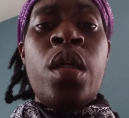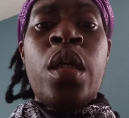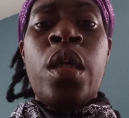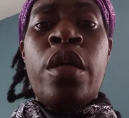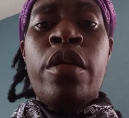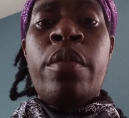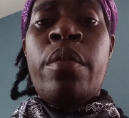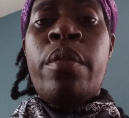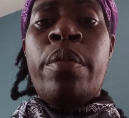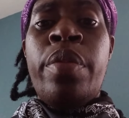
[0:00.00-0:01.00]
Um,
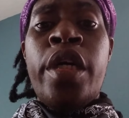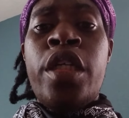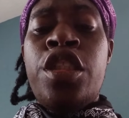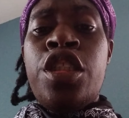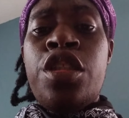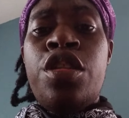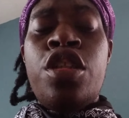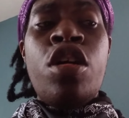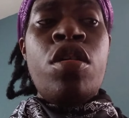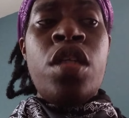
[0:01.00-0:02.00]
but just
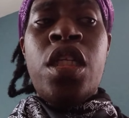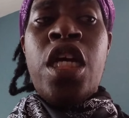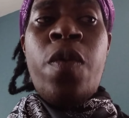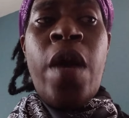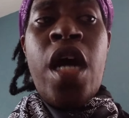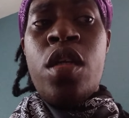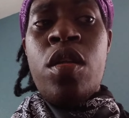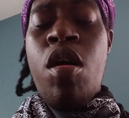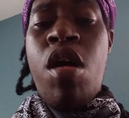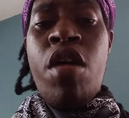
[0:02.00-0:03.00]
know that that will have the
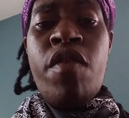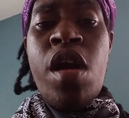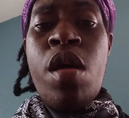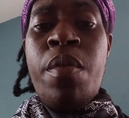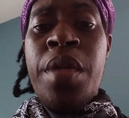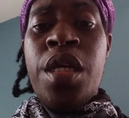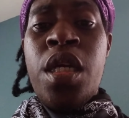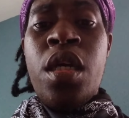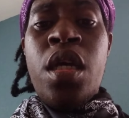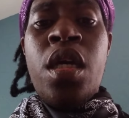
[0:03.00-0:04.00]
law around me.
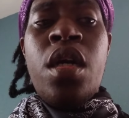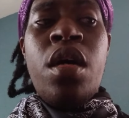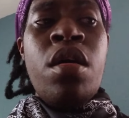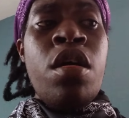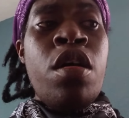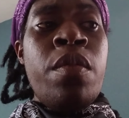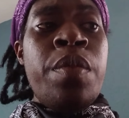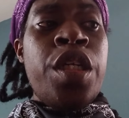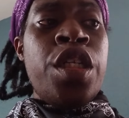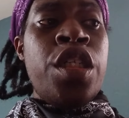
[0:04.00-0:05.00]
Um,
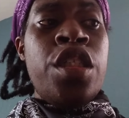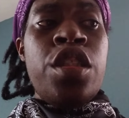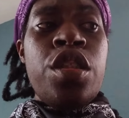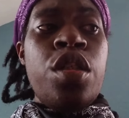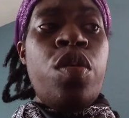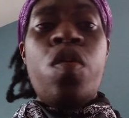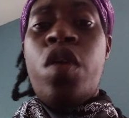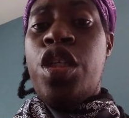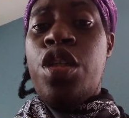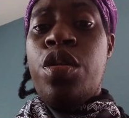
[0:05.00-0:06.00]
because who
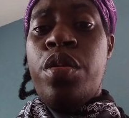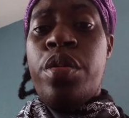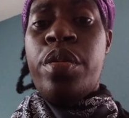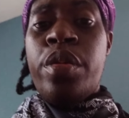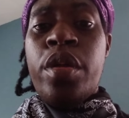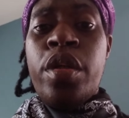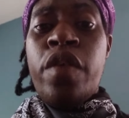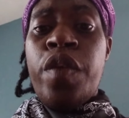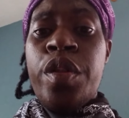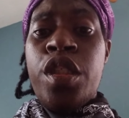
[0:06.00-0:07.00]
are you
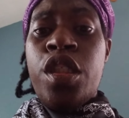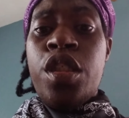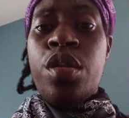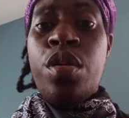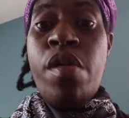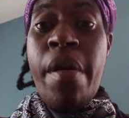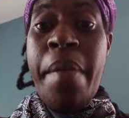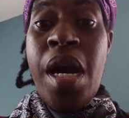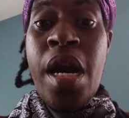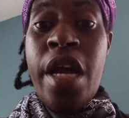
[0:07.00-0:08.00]
versus who
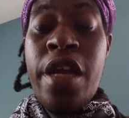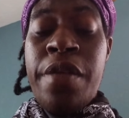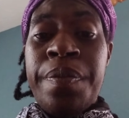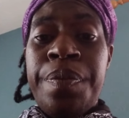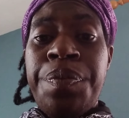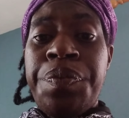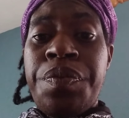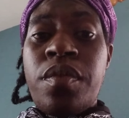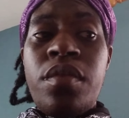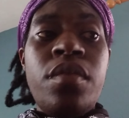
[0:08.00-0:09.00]
am I?
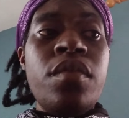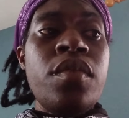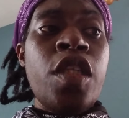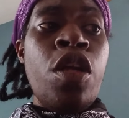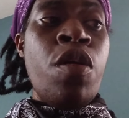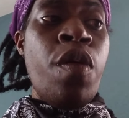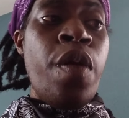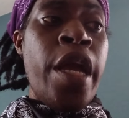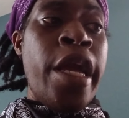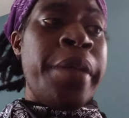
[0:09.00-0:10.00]
Oh,
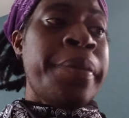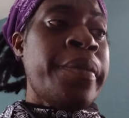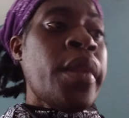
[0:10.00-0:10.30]
okay.